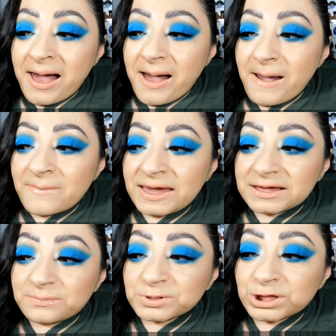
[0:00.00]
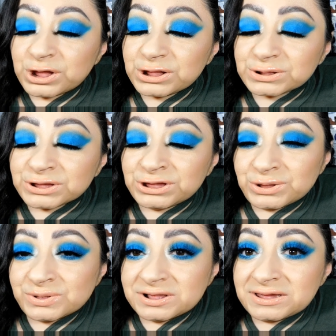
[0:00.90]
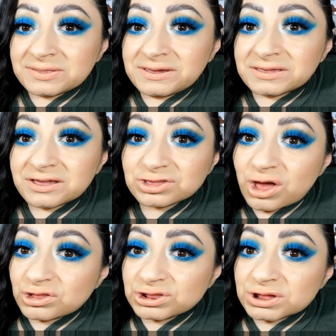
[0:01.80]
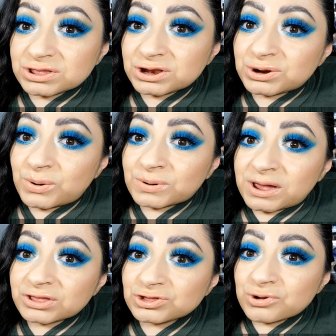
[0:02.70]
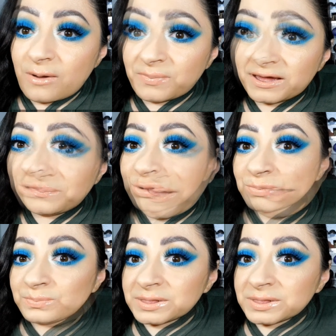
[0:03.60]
a makeup look using the Natasha Denona Tropic palette,